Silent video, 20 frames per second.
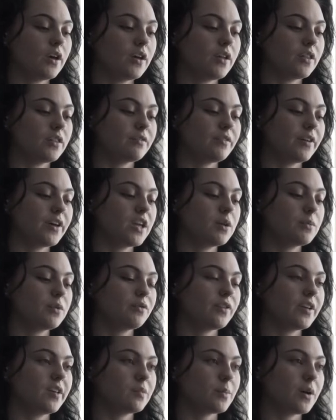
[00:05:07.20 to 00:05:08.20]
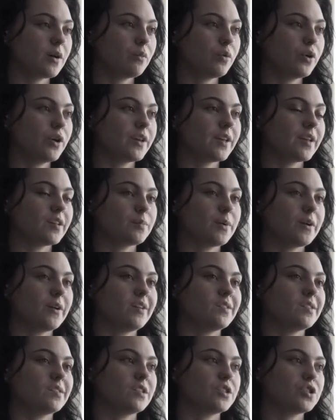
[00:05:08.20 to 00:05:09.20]
The valuable things about work
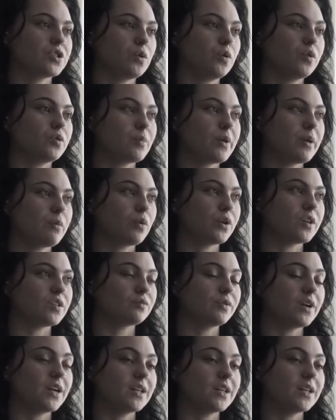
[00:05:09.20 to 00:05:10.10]
experience is it shows me what it's